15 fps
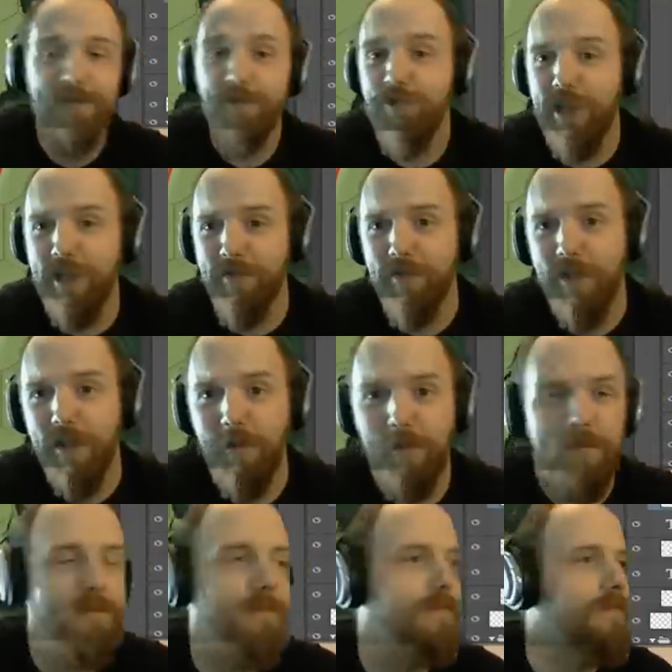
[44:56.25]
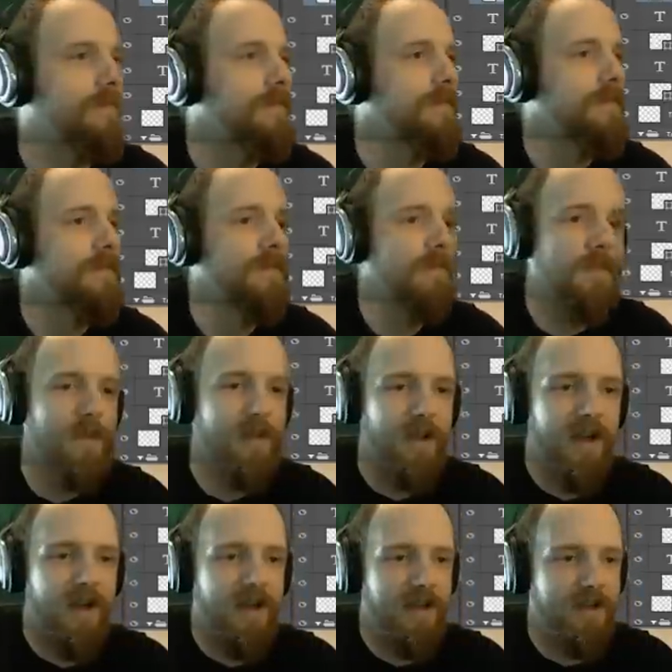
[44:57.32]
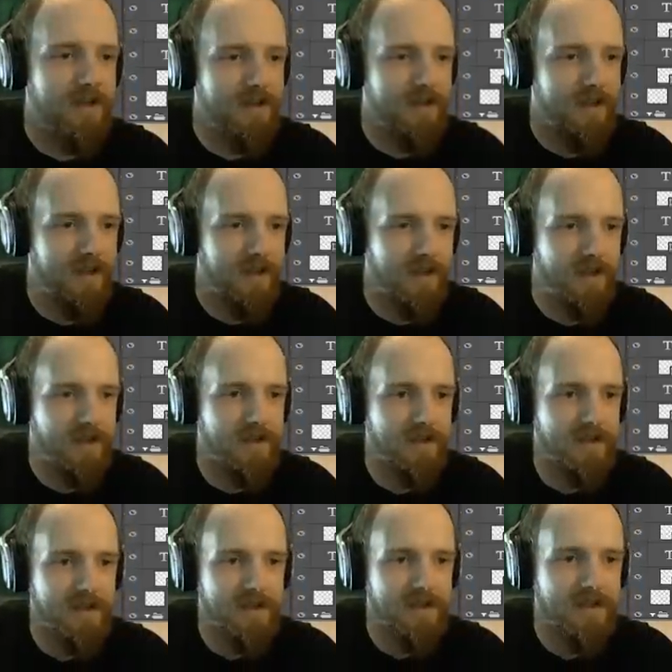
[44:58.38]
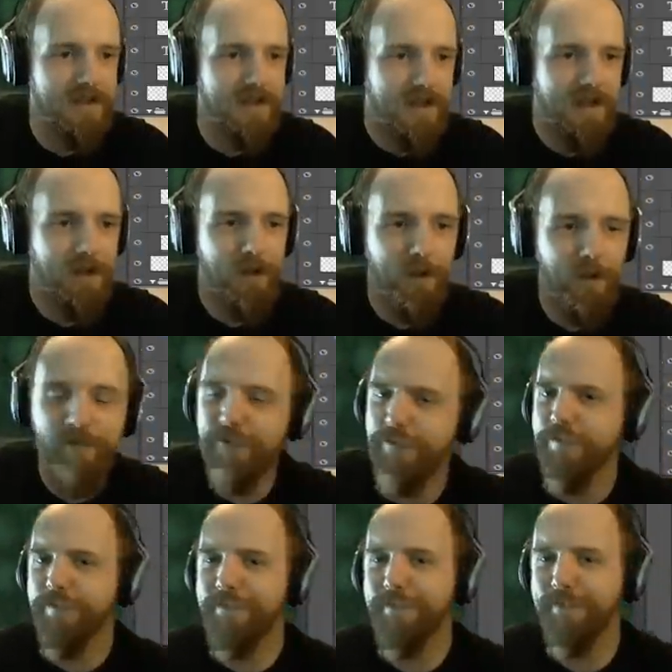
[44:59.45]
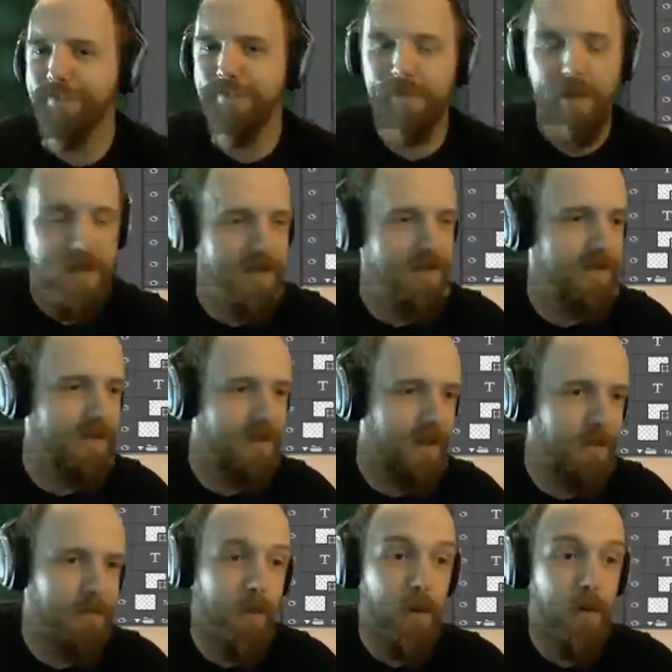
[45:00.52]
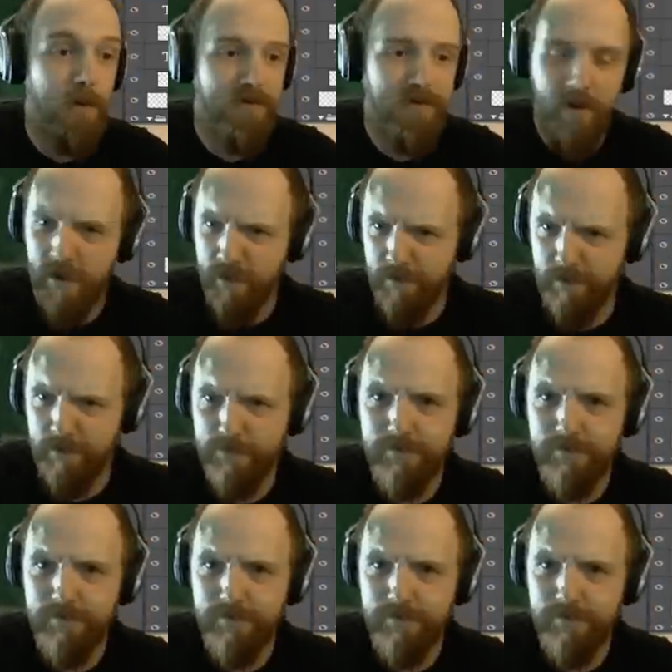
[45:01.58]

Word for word: Chicken farm. And uh, Keilerhof is a boar farm,